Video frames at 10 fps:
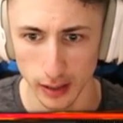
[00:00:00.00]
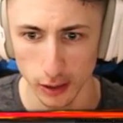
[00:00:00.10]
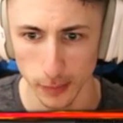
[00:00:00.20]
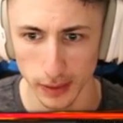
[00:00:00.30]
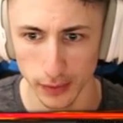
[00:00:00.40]
a
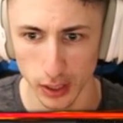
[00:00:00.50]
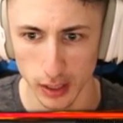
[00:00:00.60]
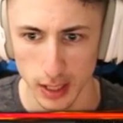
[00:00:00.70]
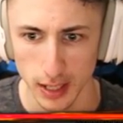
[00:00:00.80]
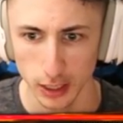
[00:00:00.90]
little bit of
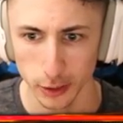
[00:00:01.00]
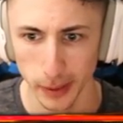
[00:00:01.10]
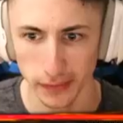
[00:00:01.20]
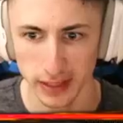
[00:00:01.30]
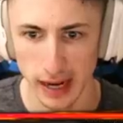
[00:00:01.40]
a little
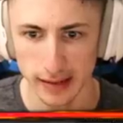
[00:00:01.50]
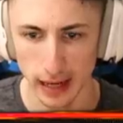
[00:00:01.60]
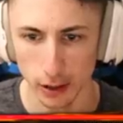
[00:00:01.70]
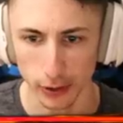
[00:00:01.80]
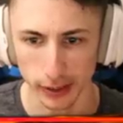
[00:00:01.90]
bit of a taste.
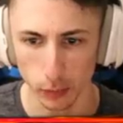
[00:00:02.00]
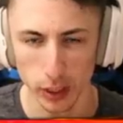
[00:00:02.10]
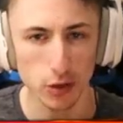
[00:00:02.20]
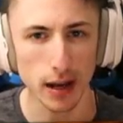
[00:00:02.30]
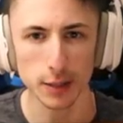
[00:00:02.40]
I don't know. Like,
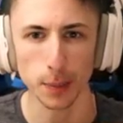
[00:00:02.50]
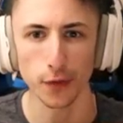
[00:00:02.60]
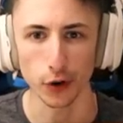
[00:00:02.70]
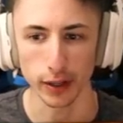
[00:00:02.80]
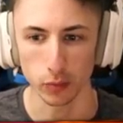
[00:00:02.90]
what do you guys
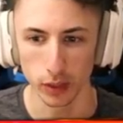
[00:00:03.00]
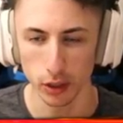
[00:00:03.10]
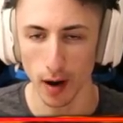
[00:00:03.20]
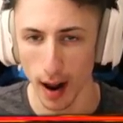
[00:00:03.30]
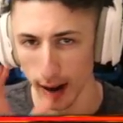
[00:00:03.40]
prefer? Like, when
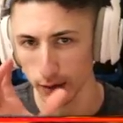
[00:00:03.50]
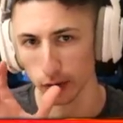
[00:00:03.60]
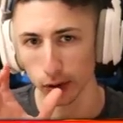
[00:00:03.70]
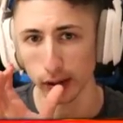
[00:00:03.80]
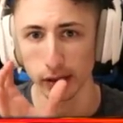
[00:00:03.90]
your eyes
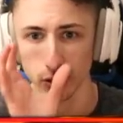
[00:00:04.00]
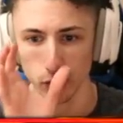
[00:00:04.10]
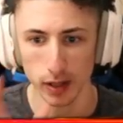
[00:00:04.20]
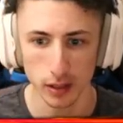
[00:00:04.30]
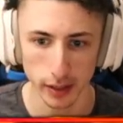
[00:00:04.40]
are looking at the
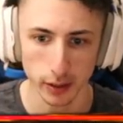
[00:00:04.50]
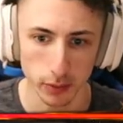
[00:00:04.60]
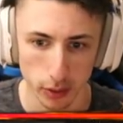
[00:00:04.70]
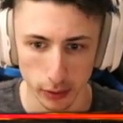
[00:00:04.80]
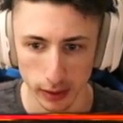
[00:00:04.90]
screen, like
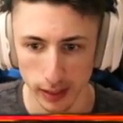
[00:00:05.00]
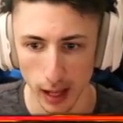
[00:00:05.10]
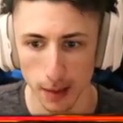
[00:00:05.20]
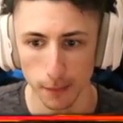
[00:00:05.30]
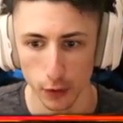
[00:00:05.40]
when you look at the game